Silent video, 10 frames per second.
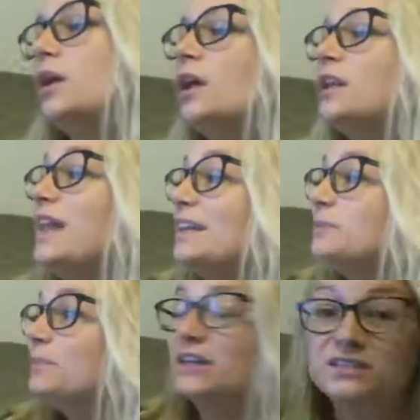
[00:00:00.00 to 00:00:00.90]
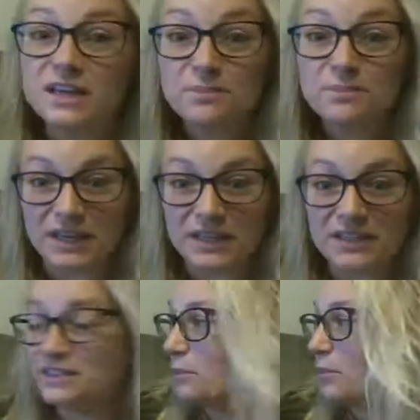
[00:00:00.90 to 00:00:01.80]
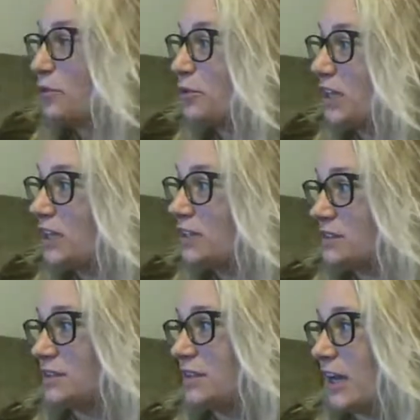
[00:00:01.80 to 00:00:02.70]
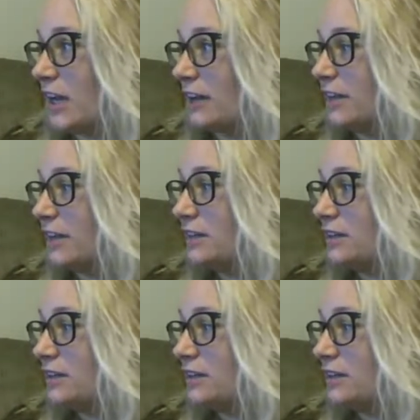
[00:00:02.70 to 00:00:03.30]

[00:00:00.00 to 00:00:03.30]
Let's build a mini submarine, says Callie.